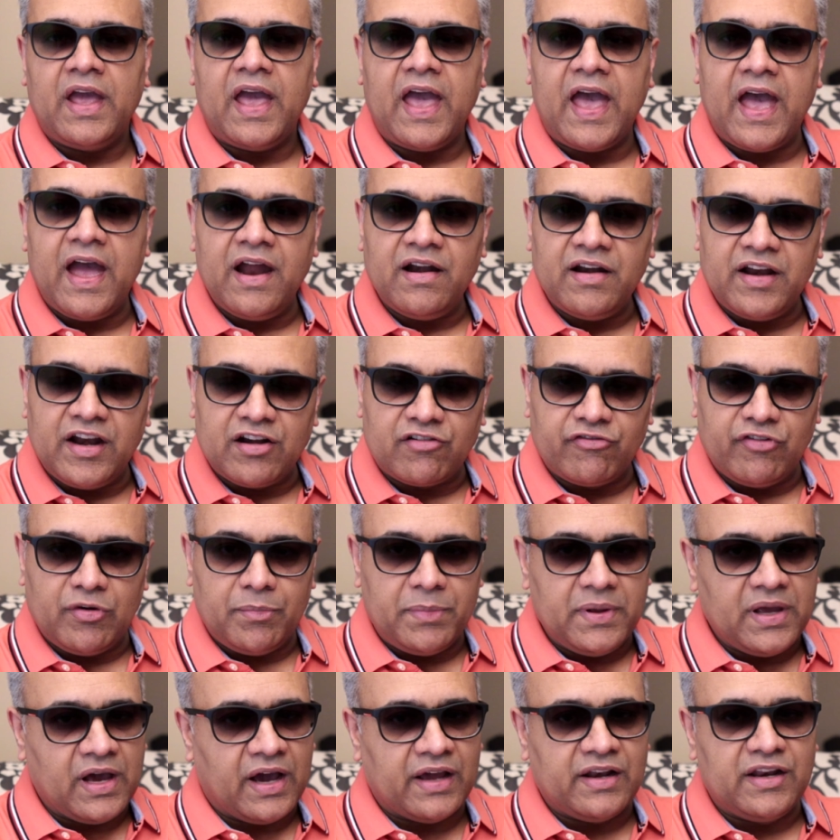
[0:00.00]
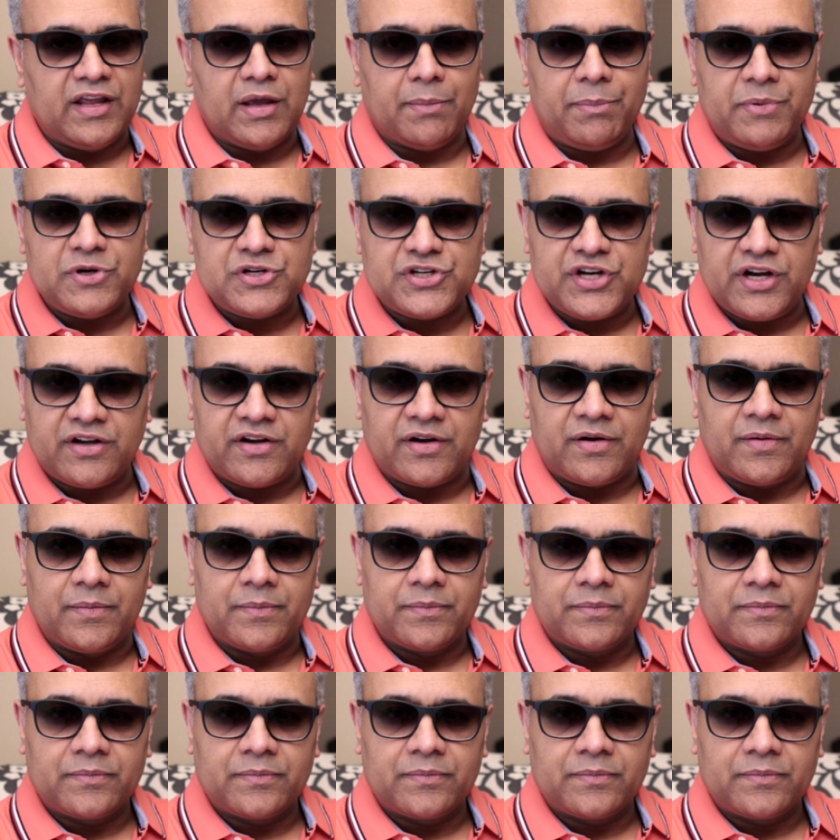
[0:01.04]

and it will be highly appreciated.